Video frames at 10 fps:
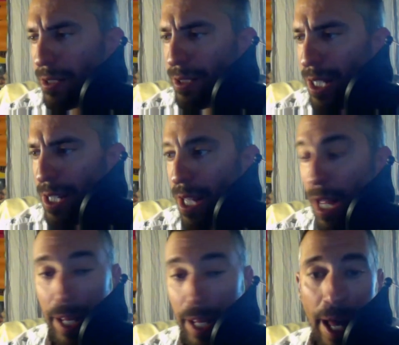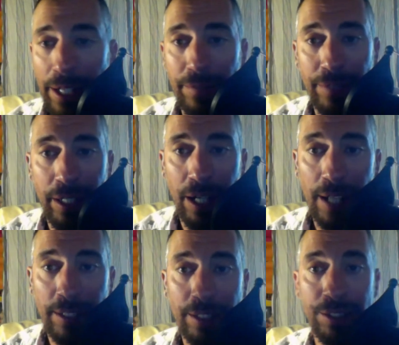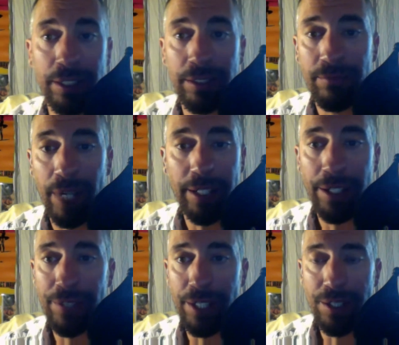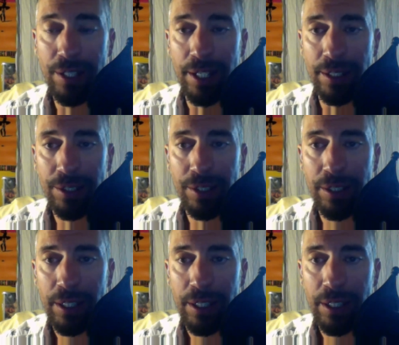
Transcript: Just any of it, honestly, any of these things.